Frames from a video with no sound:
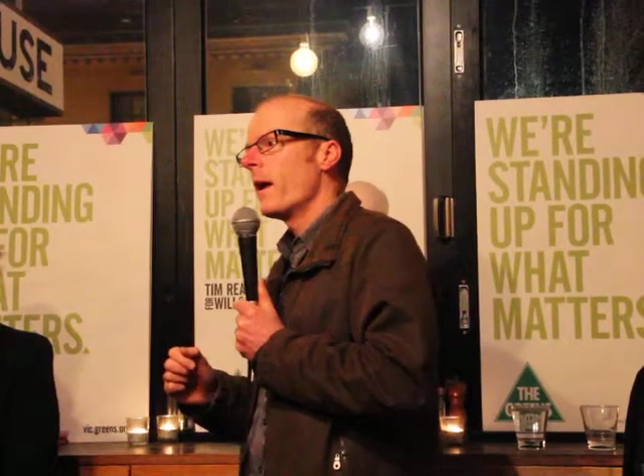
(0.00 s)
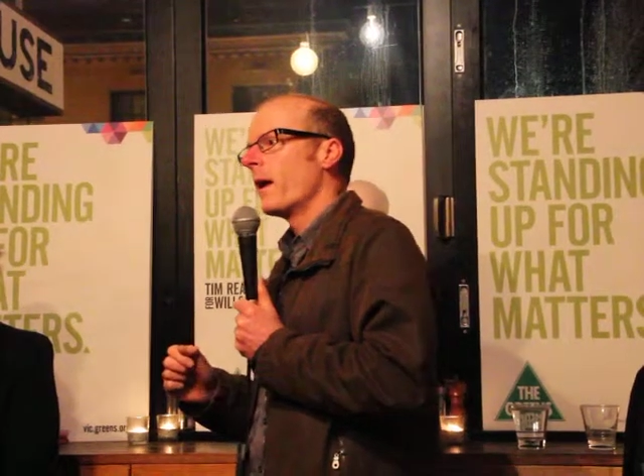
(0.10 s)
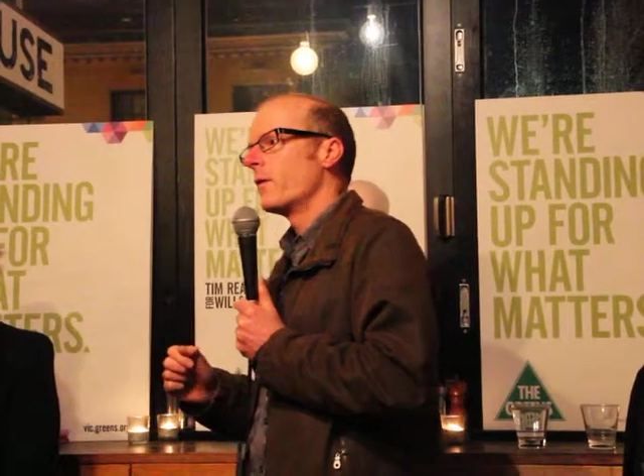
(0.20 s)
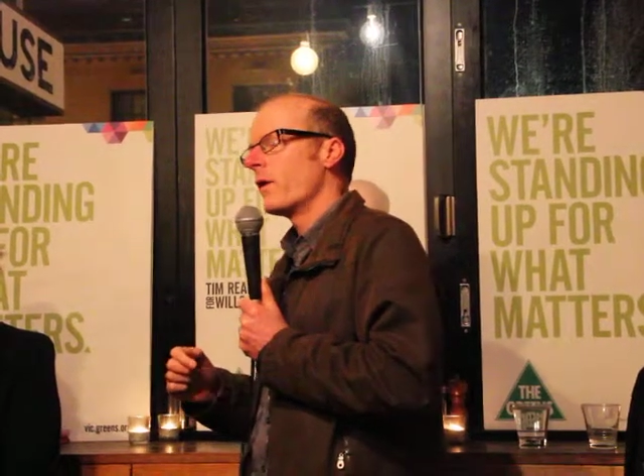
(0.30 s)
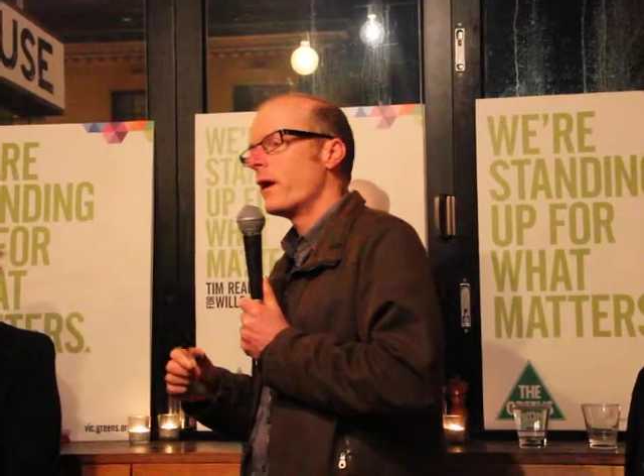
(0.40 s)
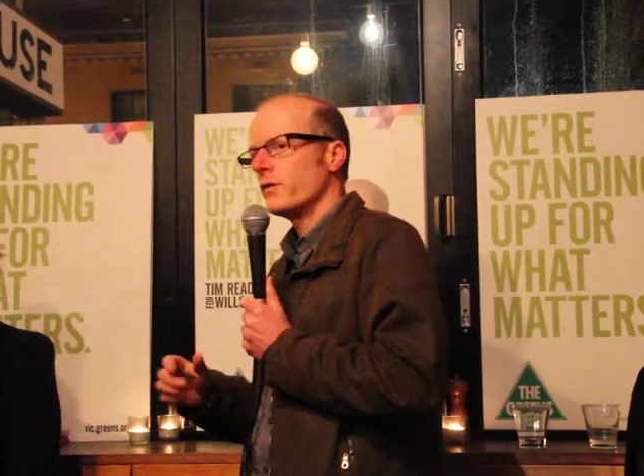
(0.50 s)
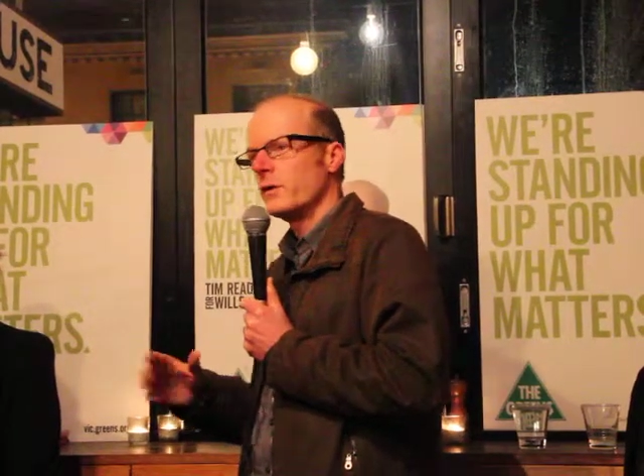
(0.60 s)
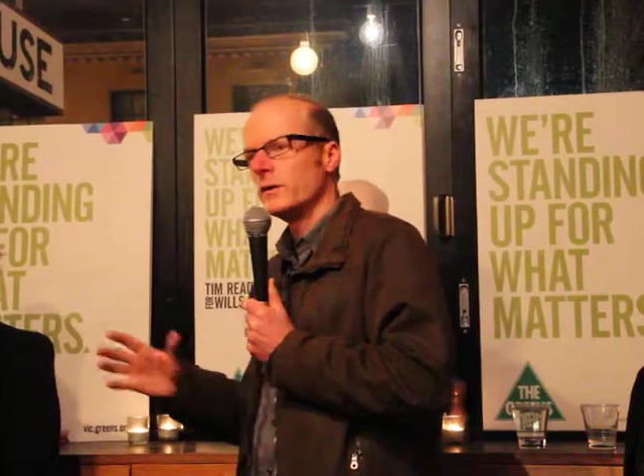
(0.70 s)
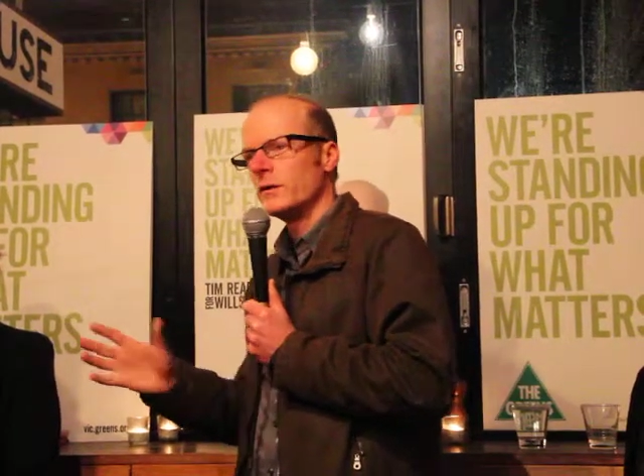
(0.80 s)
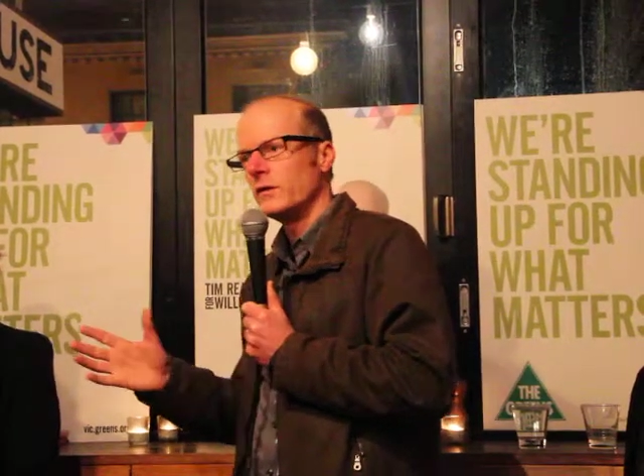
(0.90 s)
I've
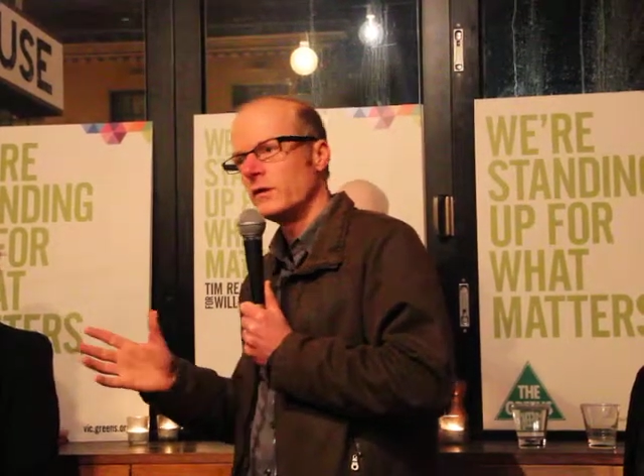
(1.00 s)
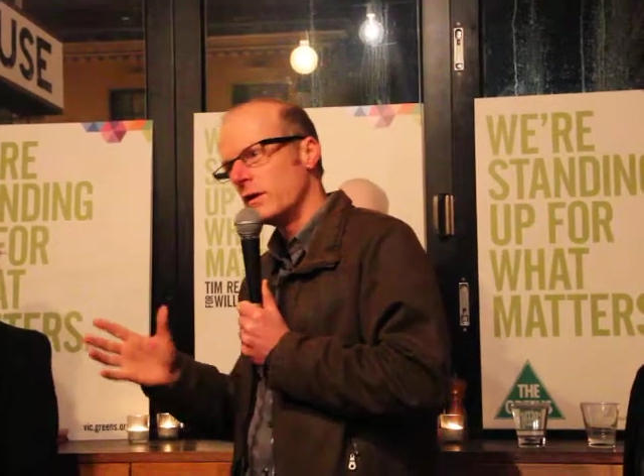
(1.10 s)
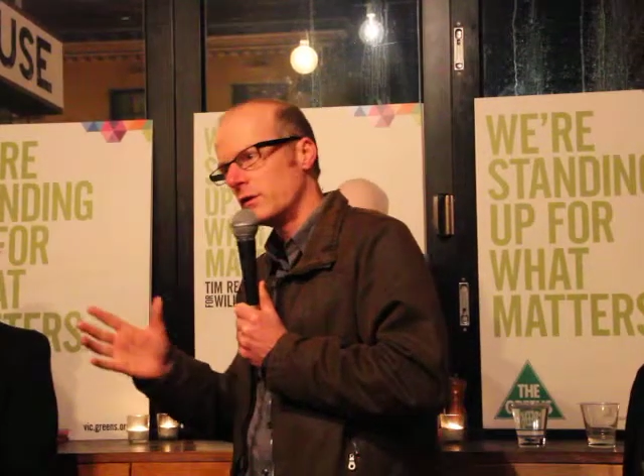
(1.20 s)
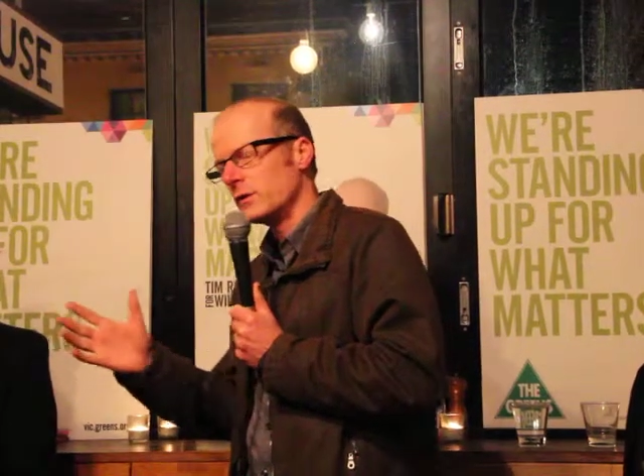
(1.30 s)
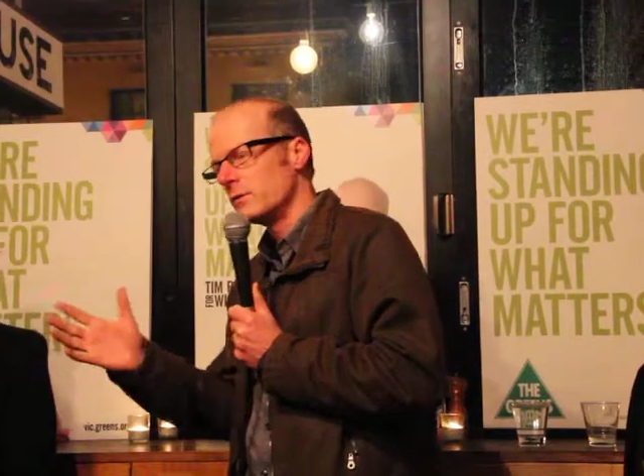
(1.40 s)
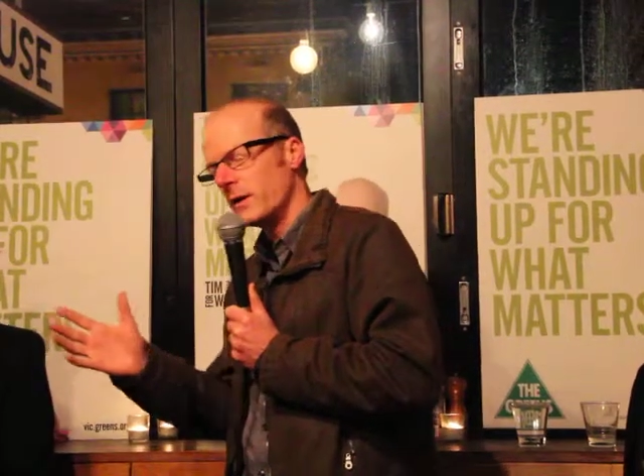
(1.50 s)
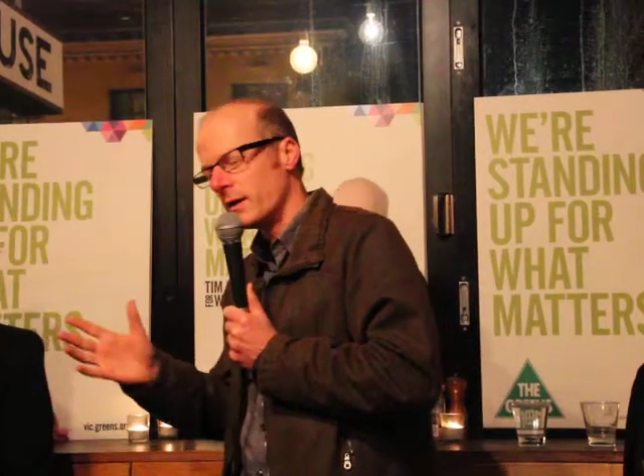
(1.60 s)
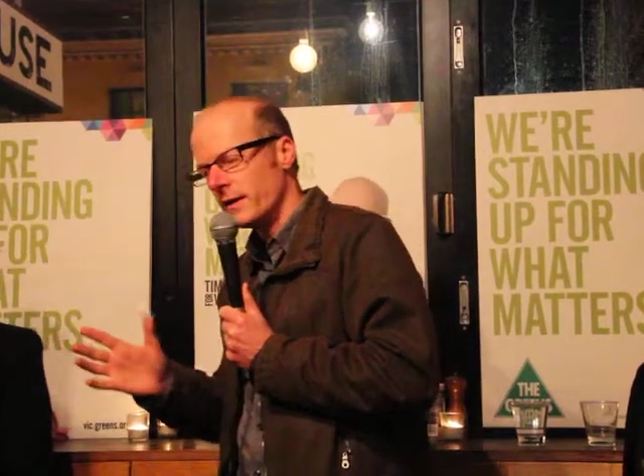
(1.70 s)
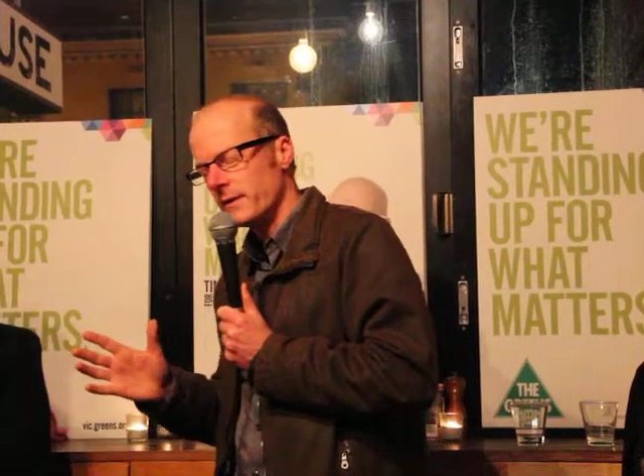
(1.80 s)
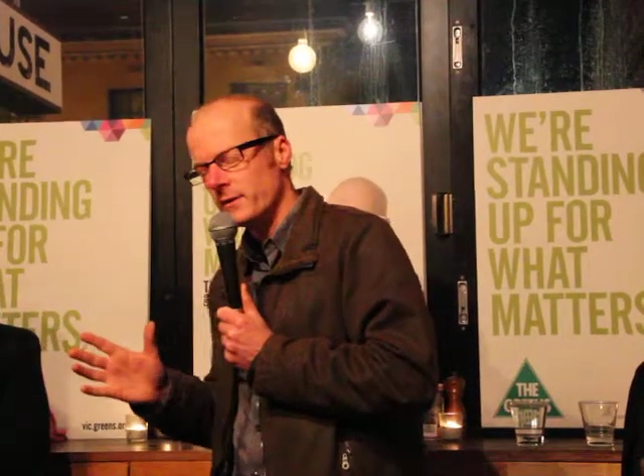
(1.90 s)
heard a suggestion,
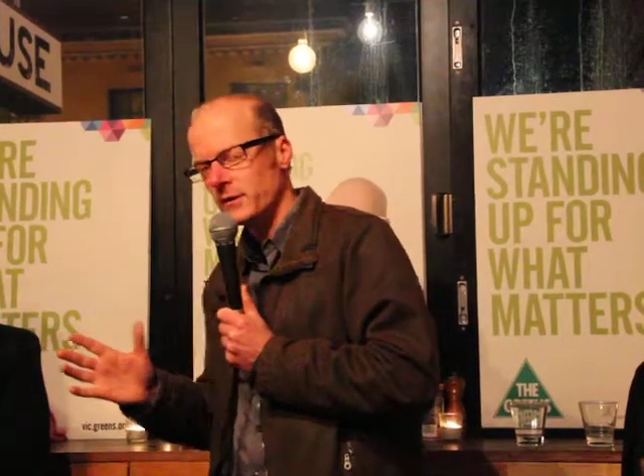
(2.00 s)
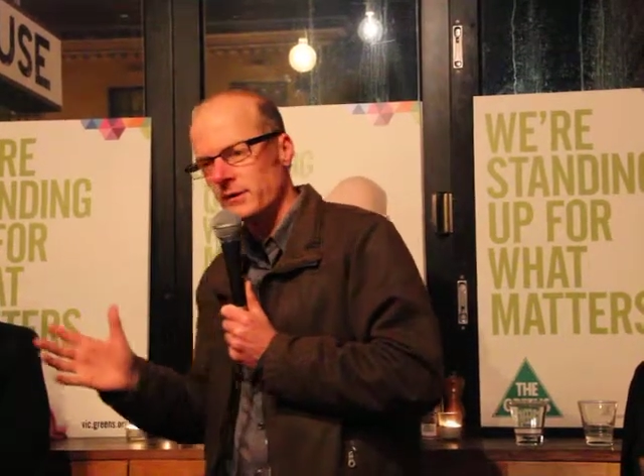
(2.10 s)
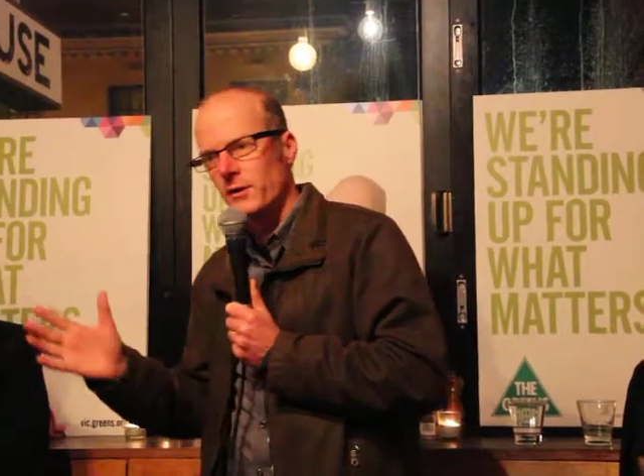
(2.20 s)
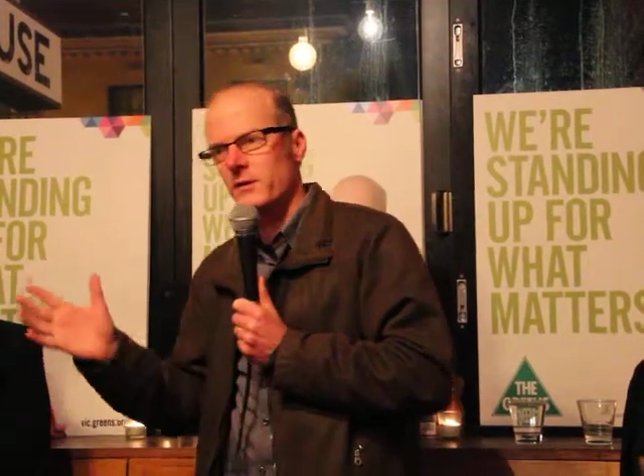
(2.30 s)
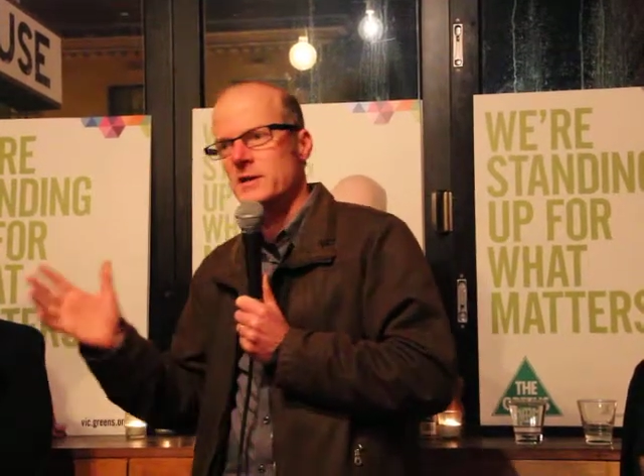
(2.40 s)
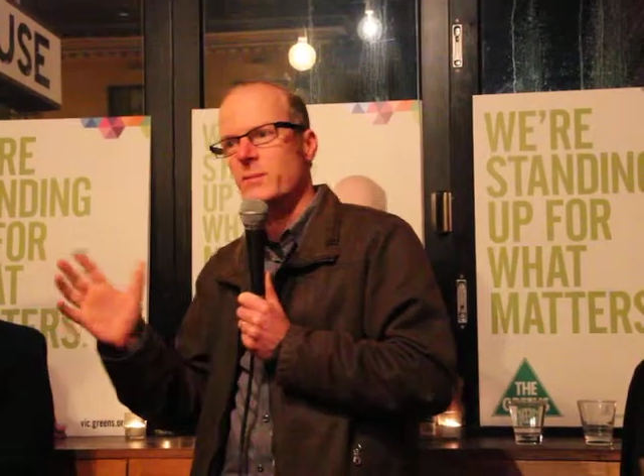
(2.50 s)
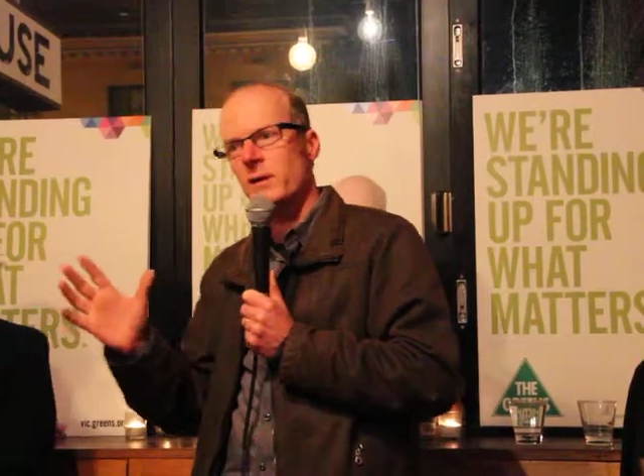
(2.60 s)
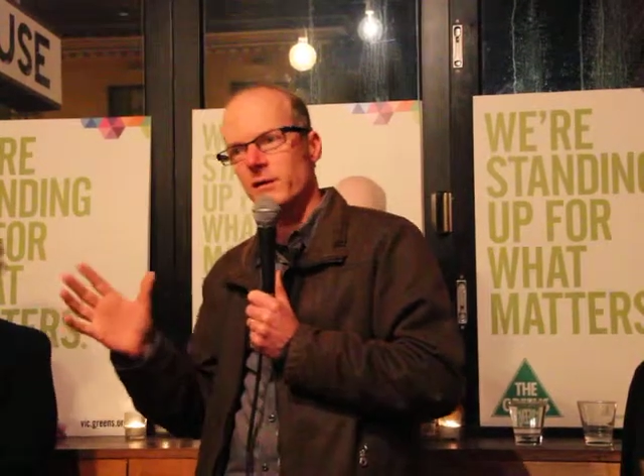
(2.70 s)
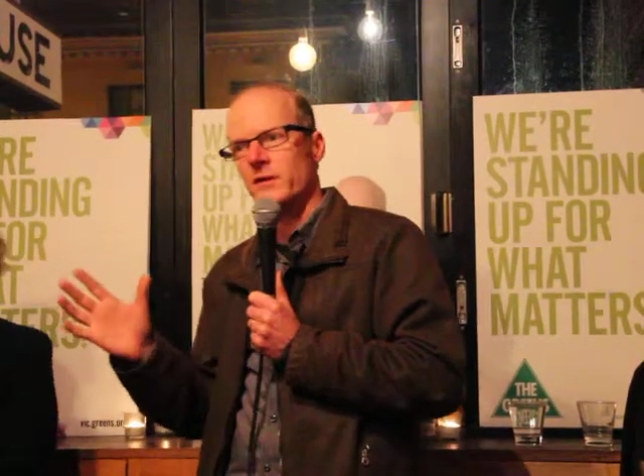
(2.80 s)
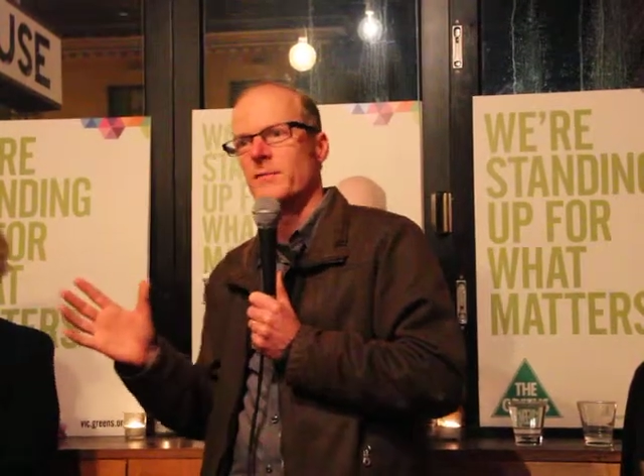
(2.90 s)
this is not Greens policy,